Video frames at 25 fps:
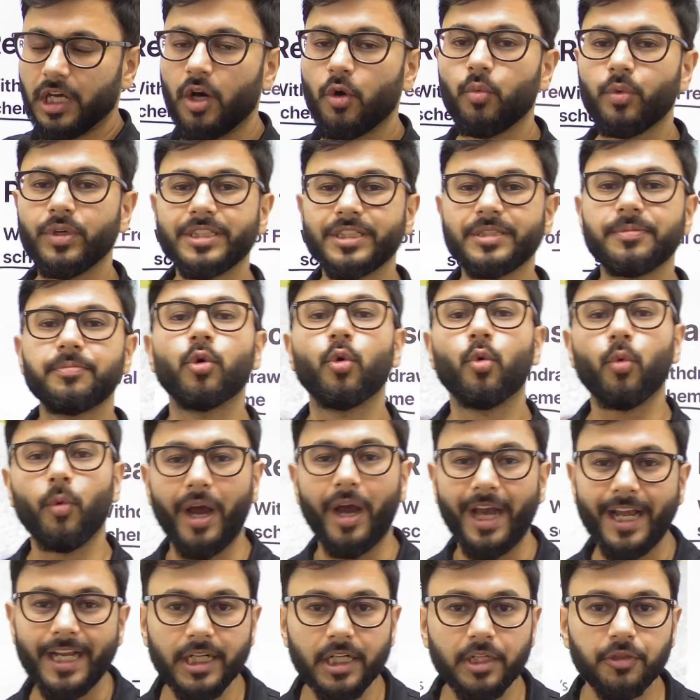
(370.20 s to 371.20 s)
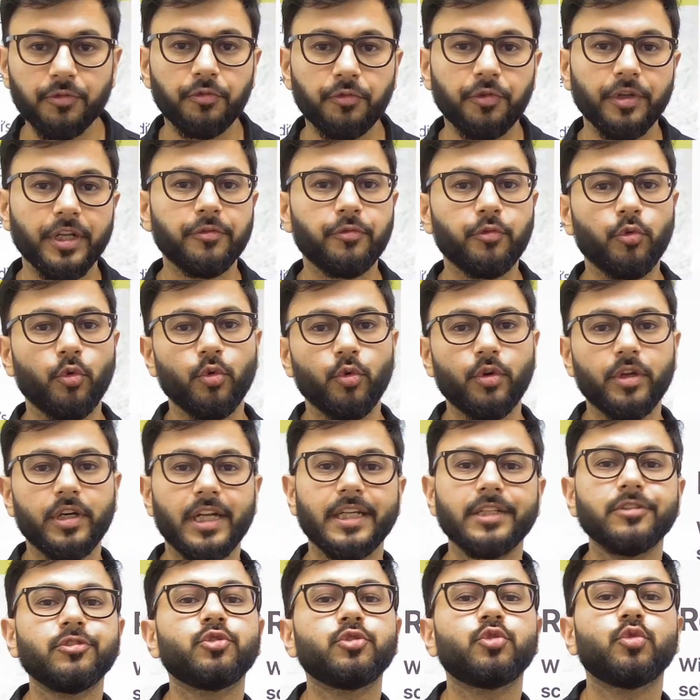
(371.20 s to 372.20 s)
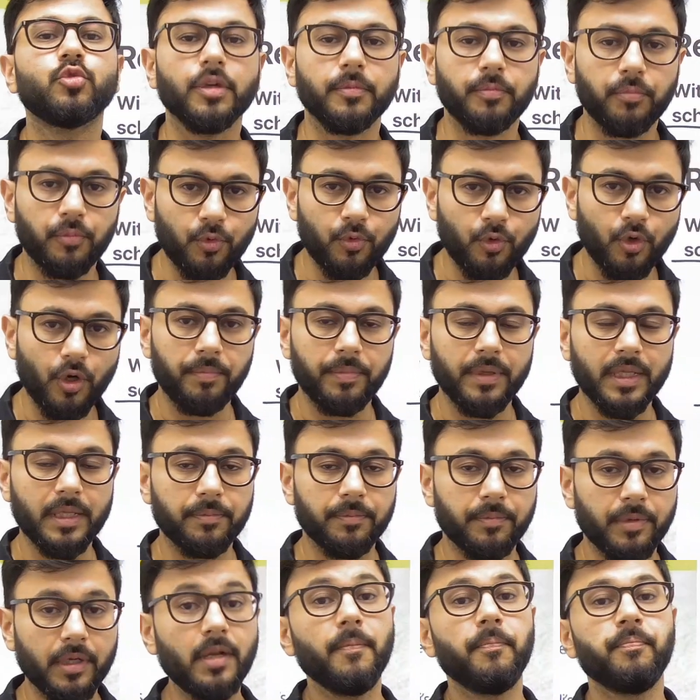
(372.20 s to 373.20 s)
which provided free food grains to the poor people.